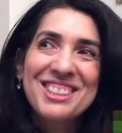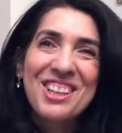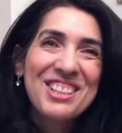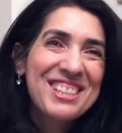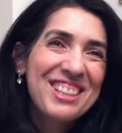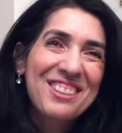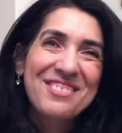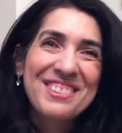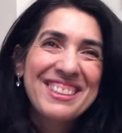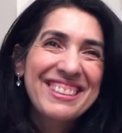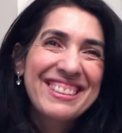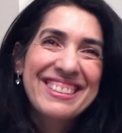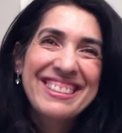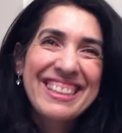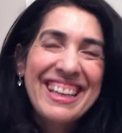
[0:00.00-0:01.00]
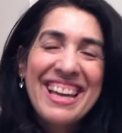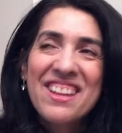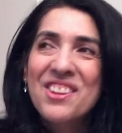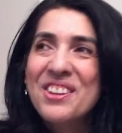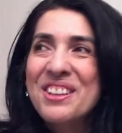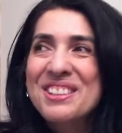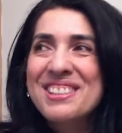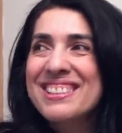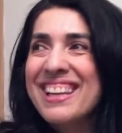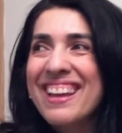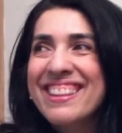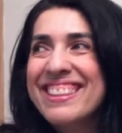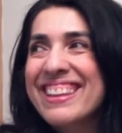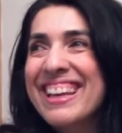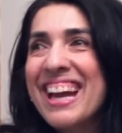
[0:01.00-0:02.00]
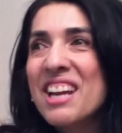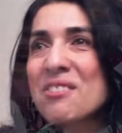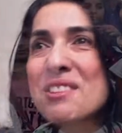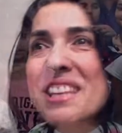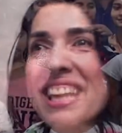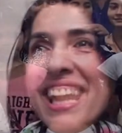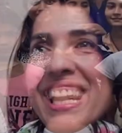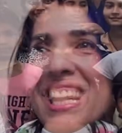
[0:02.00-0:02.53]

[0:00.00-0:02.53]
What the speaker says: She's not selfless. There's nothing, I don't